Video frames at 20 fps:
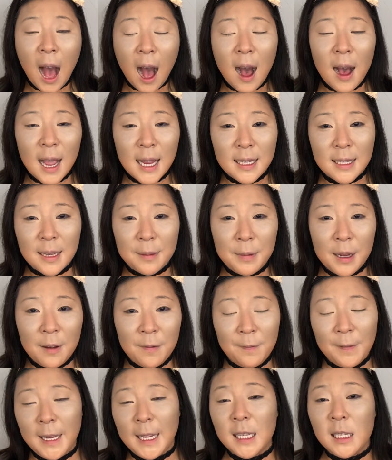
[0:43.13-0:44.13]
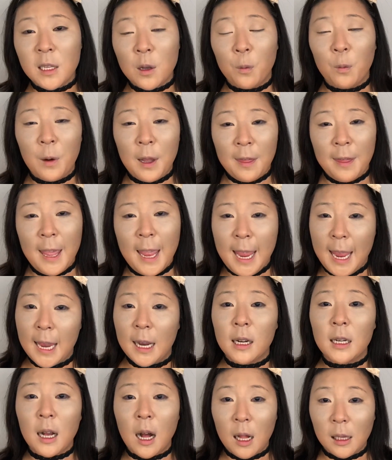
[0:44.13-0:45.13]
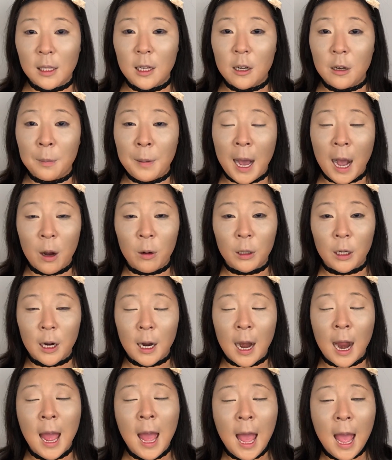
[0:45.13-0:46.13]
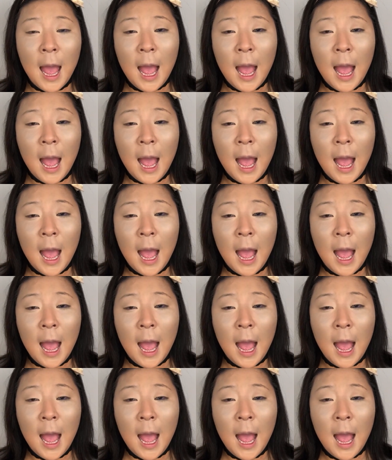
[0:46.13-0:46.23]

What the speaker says: I set my face with a colored powder,